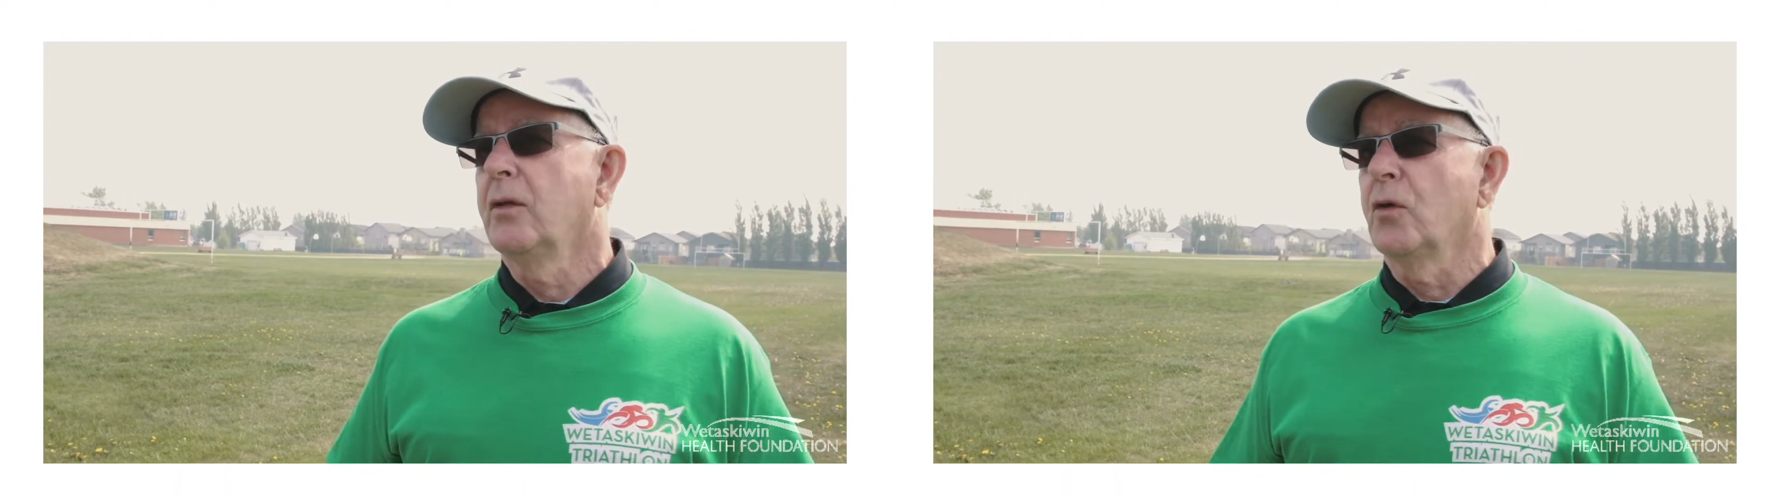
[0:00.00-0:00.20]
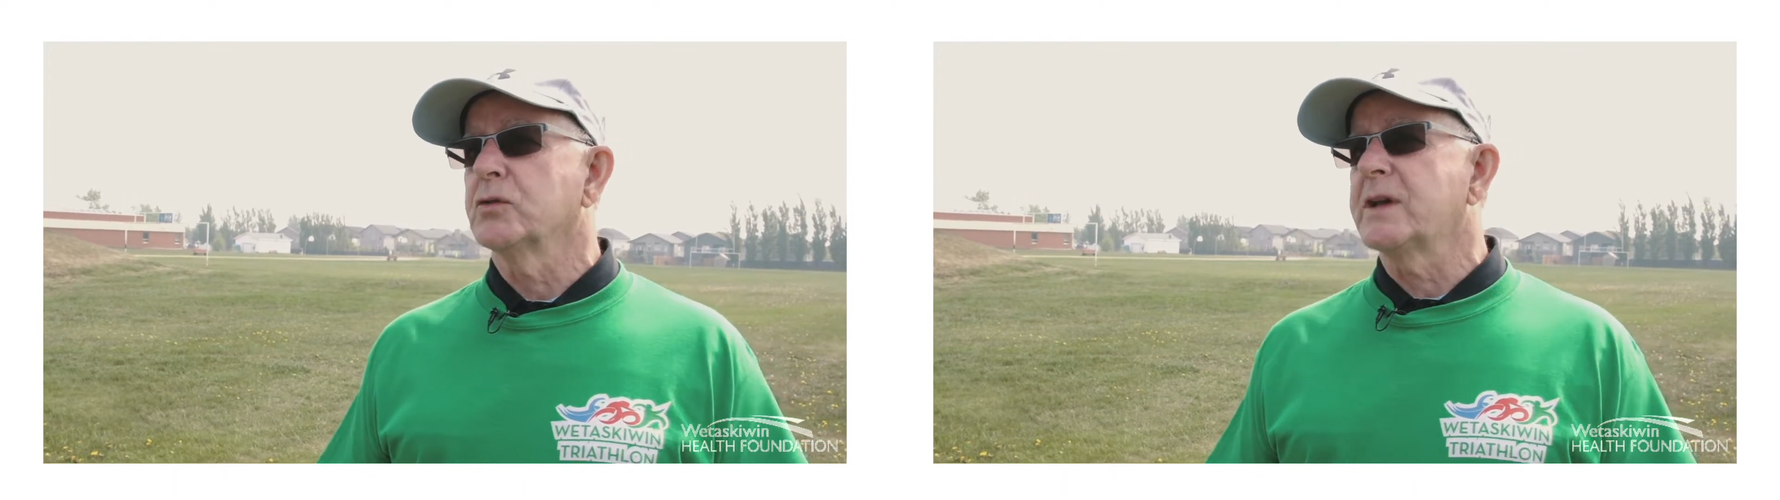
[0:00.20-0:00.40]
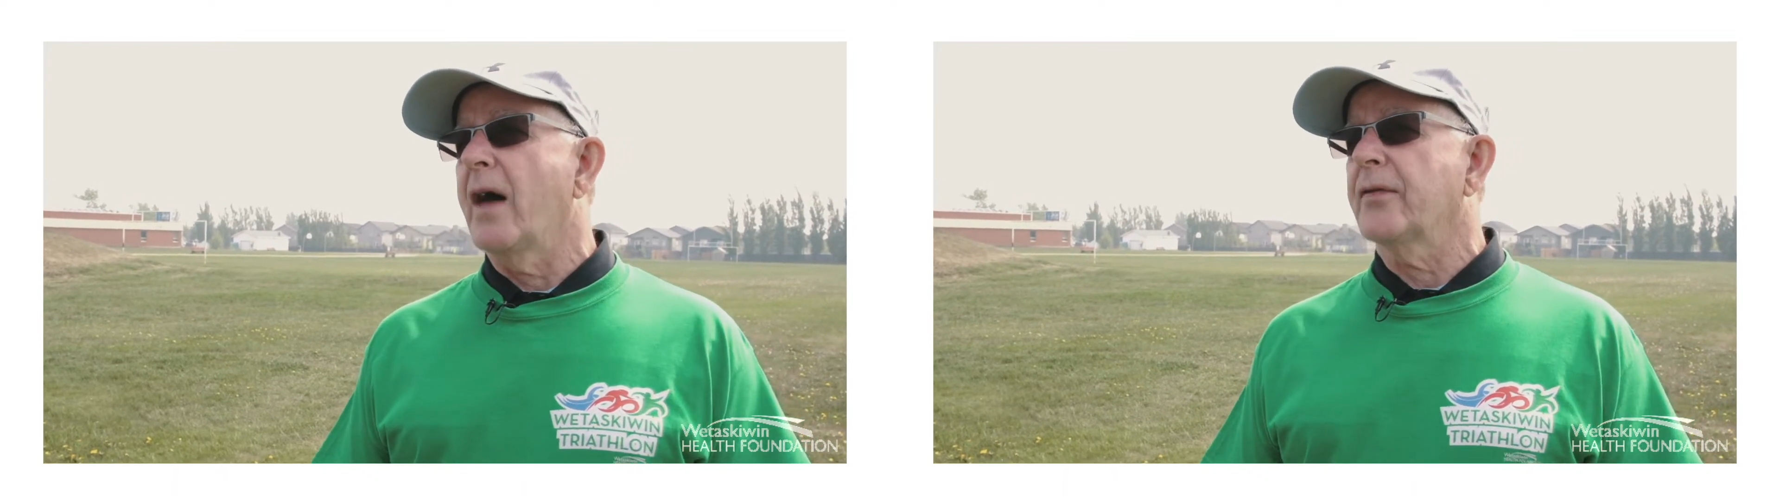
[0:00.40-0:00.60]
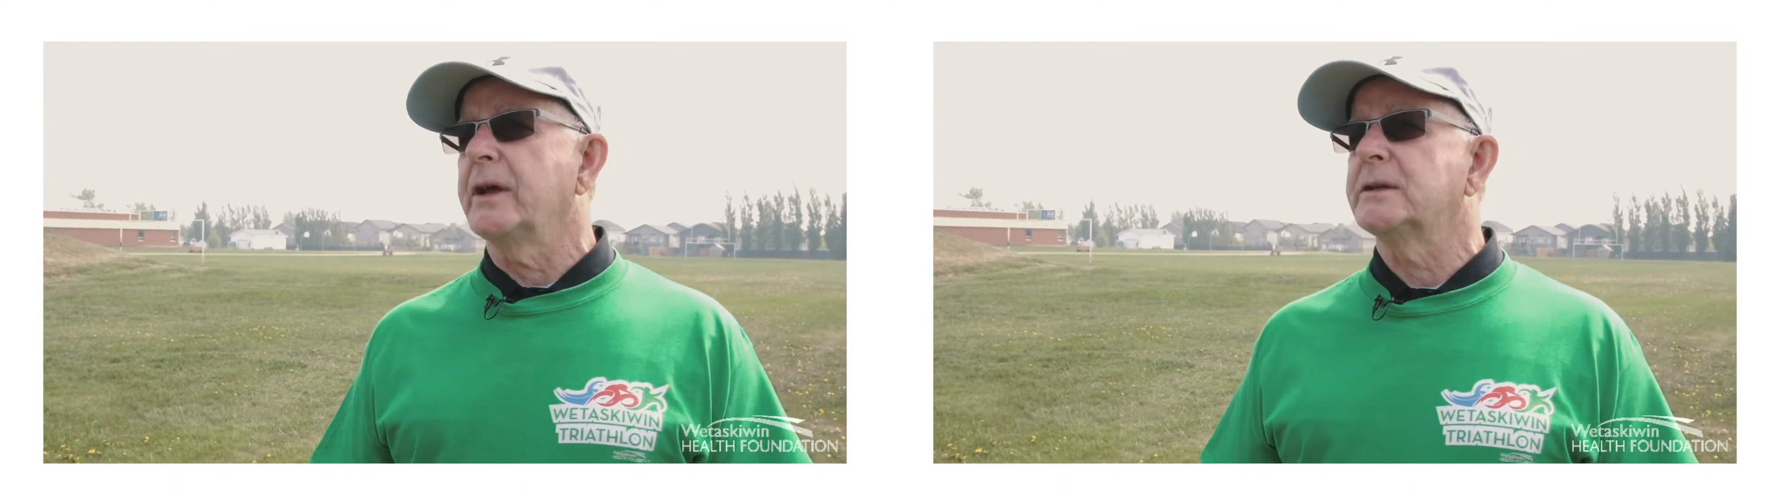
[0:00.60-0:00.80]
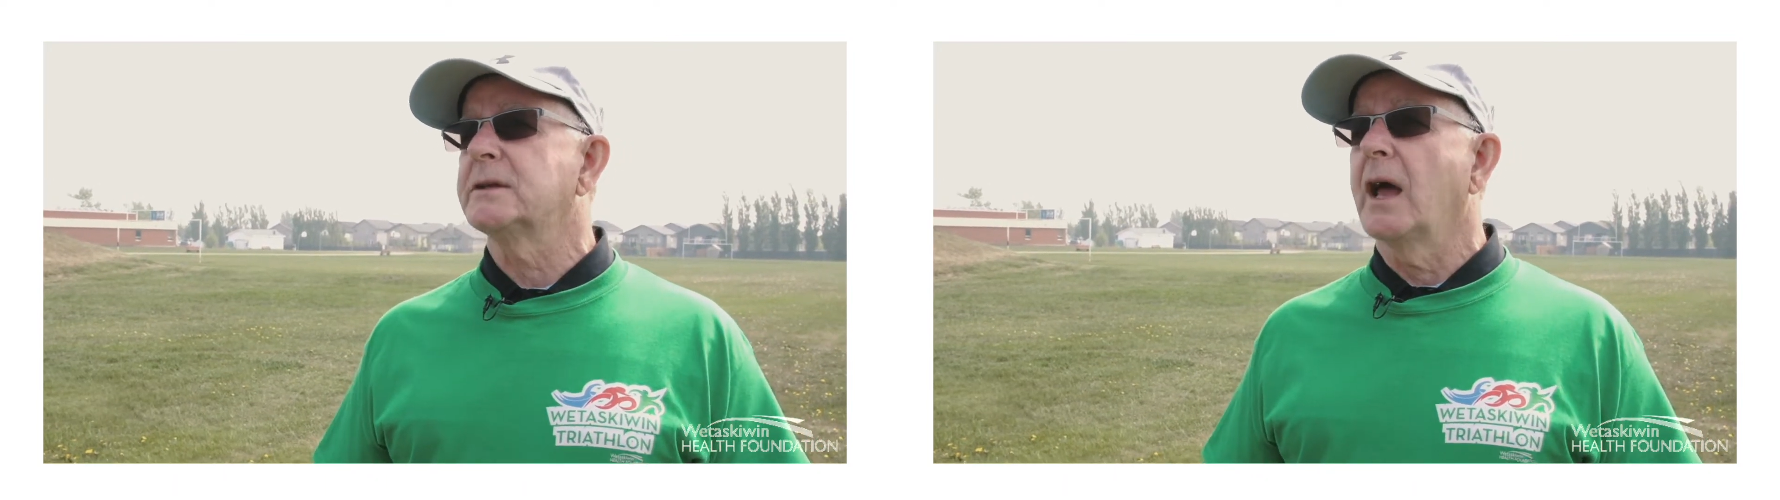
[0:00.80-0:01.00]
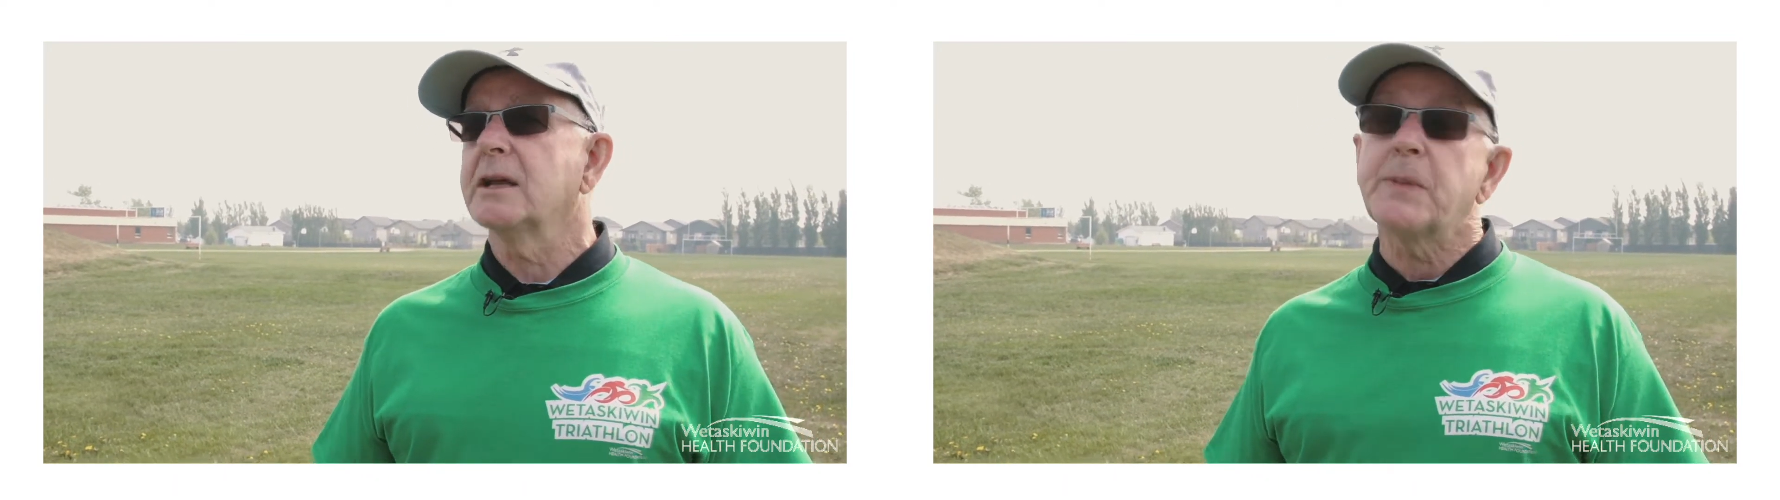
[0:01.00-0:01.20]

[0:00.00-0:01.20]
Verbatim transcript: those athletes and